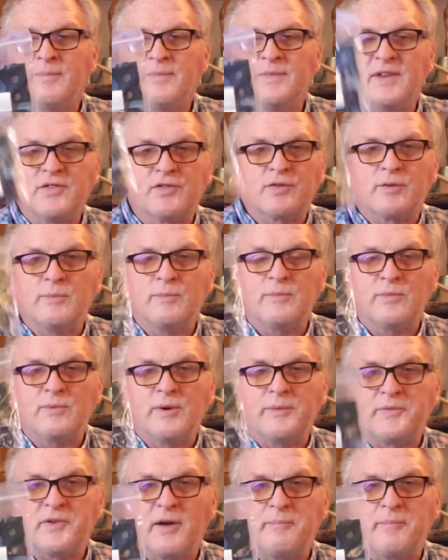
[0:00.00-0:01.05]
This from
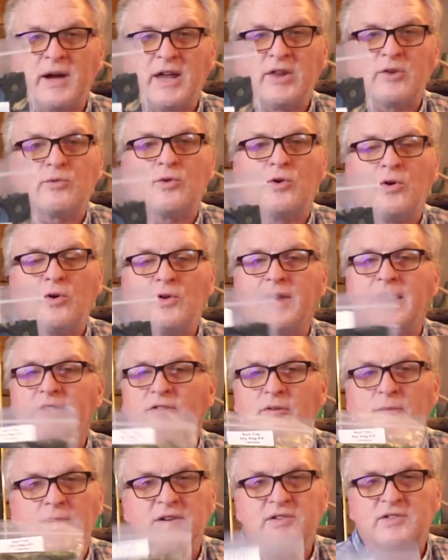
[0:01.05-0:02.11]
Rips Up by the Roll. They
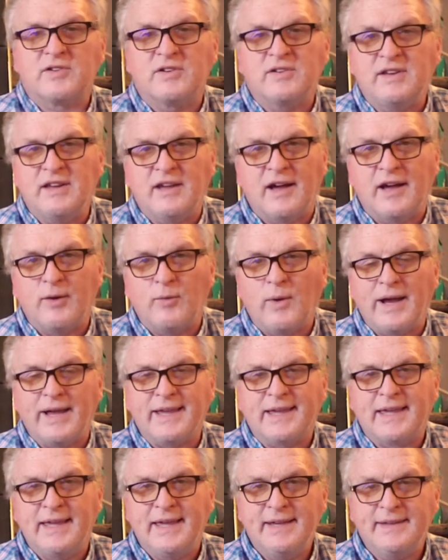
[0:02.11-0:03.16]
have a bunch of
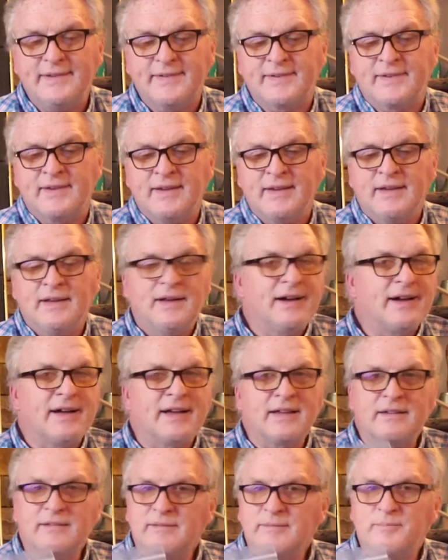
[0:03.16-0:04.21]
DIY kits.
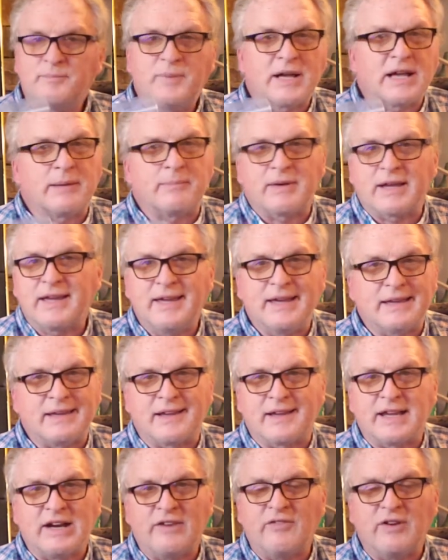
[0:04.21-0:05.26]
I pick up a kit
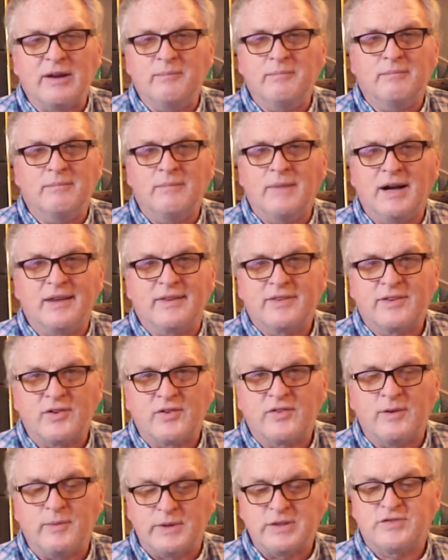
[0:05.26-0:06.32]
like every month. They're
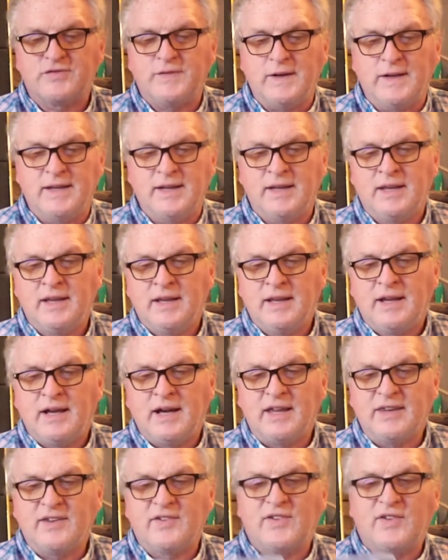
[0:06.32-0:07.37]
so much fun.
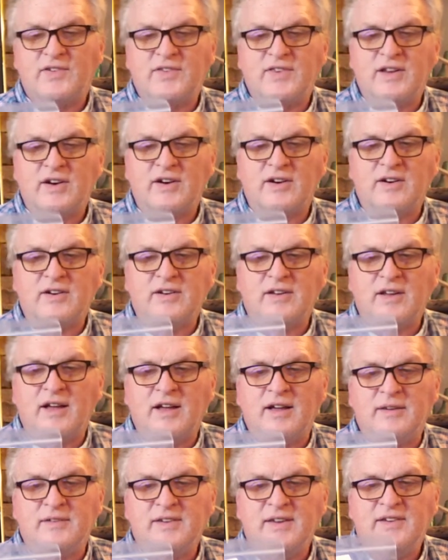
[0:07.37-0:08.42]
This is their
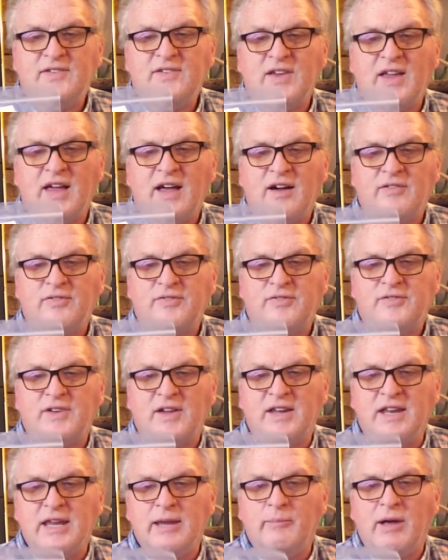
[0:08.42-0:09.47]
DCF
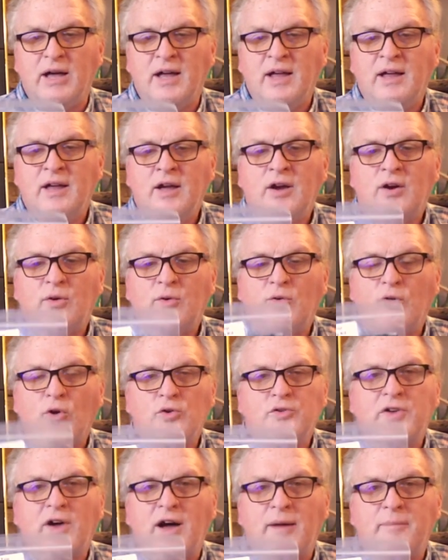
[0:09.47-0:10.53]
Dyneema
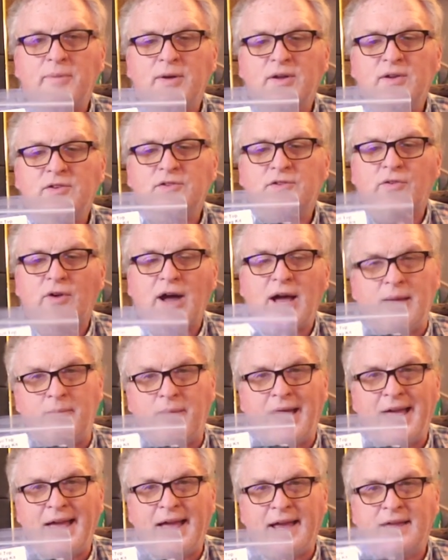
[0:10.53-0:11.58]
Roll Top Dry
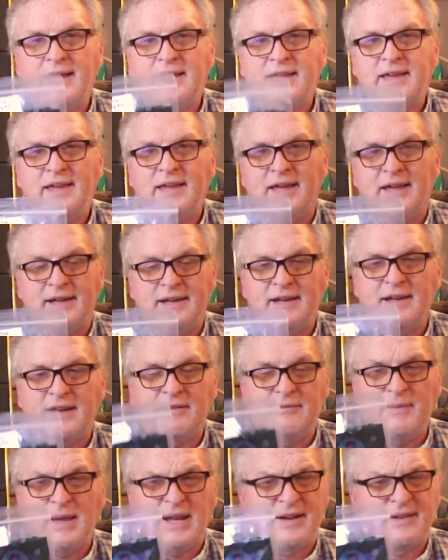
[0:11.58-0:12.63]
Bag Kit. And
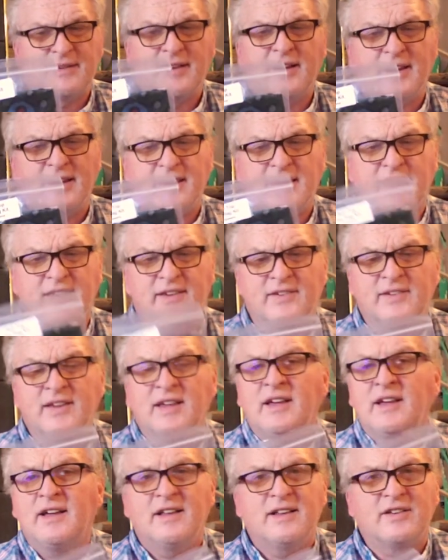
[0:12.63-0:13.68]
I've made a ton of these.
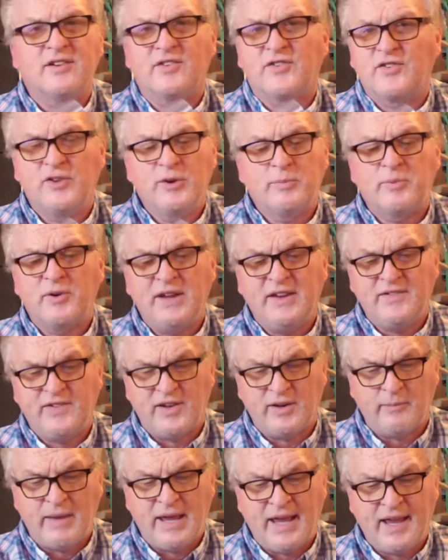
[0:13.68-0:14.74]
They're super easy
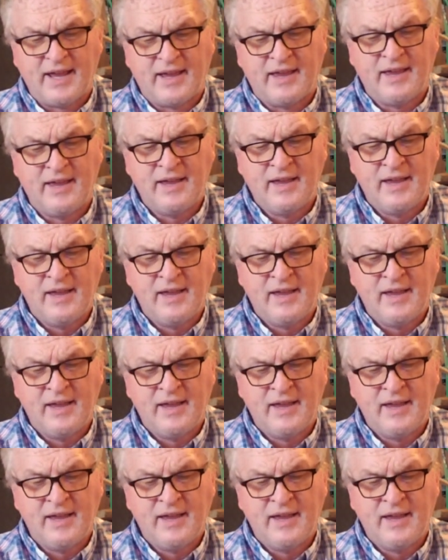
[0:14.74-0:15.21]
to make.